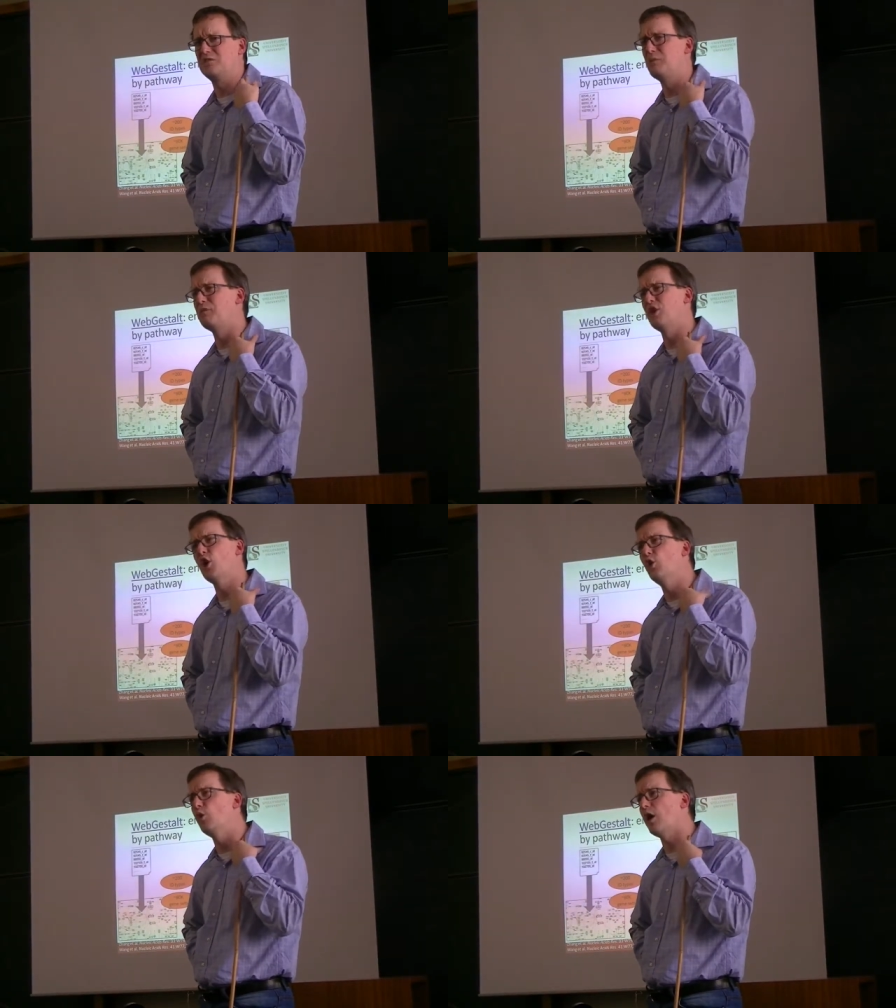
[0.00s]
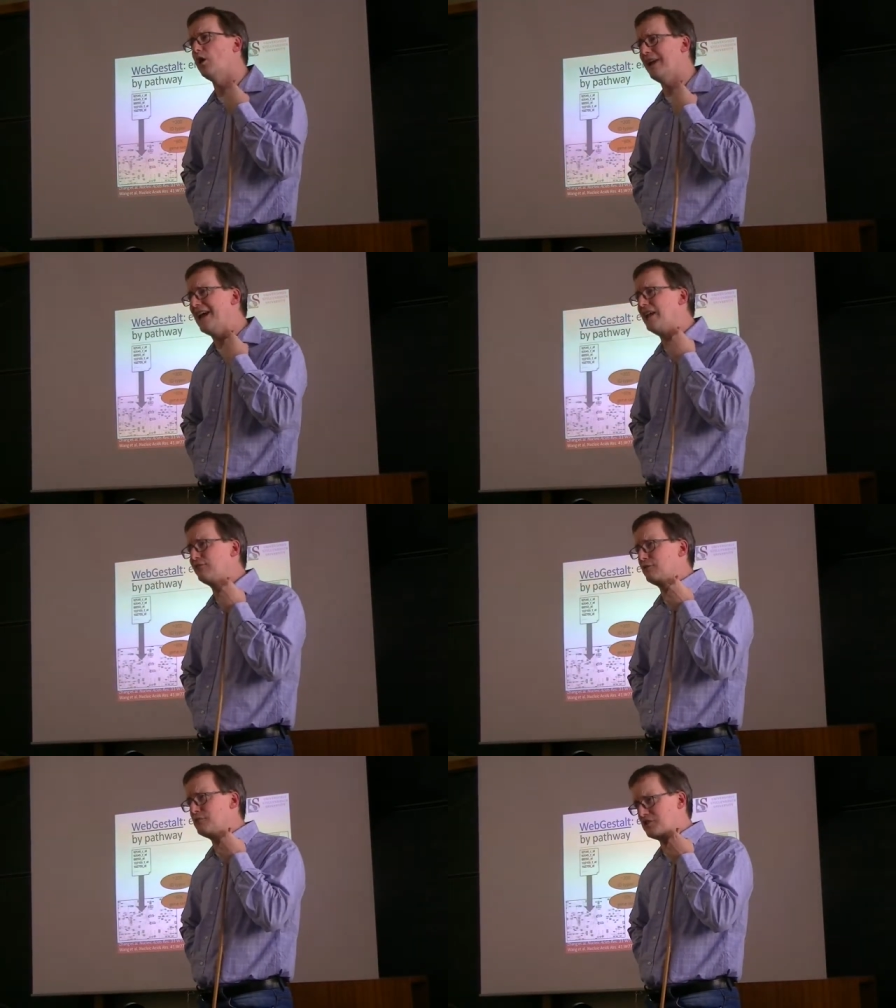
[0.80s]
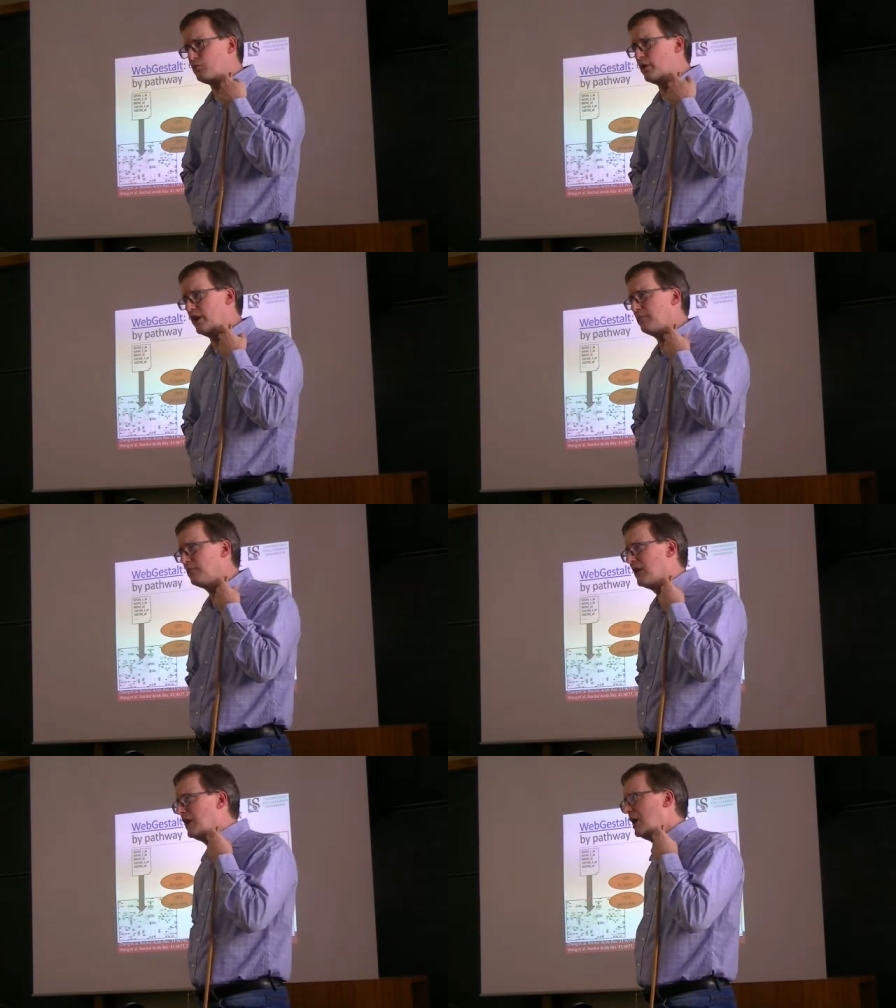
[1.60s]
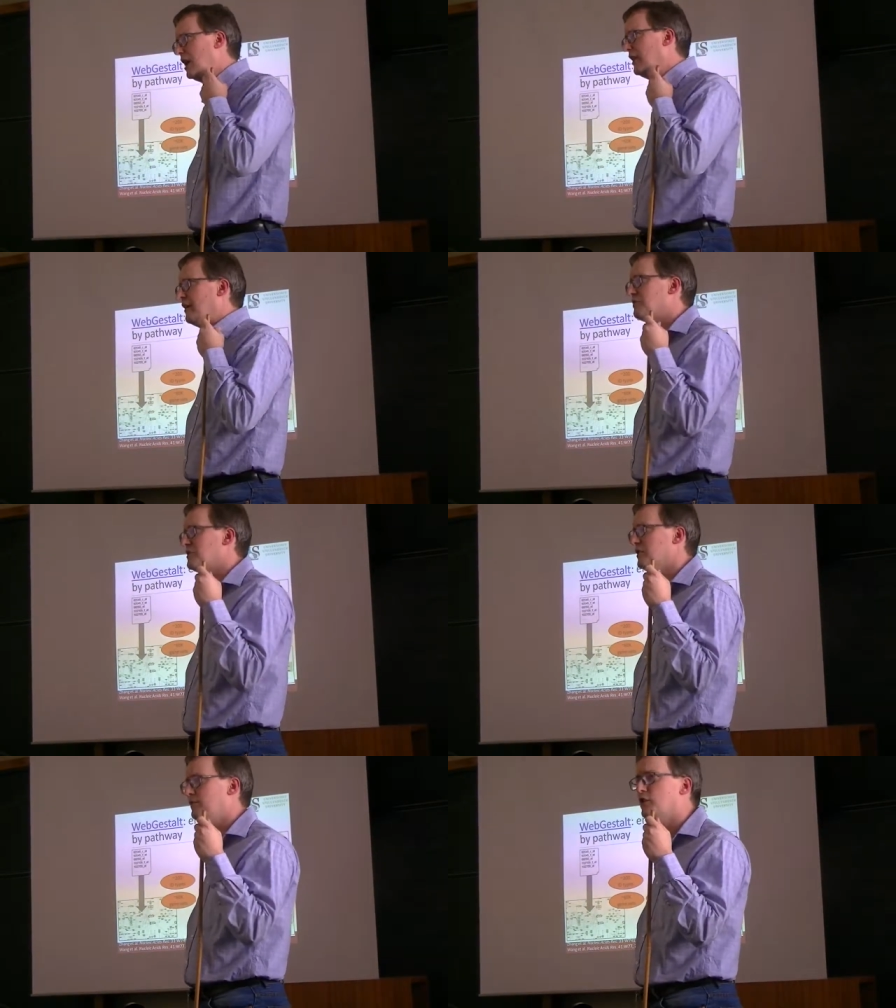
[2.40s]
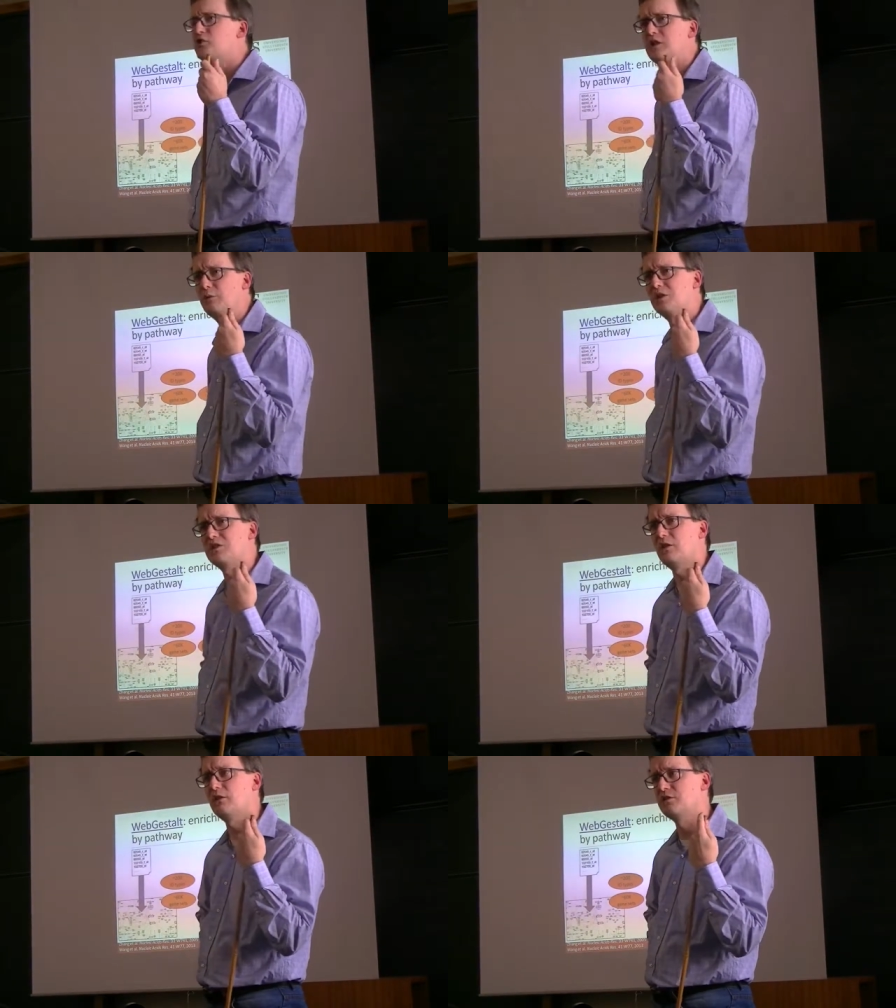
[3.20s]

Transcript: You remember the ORA from this morning. That was a function that we saw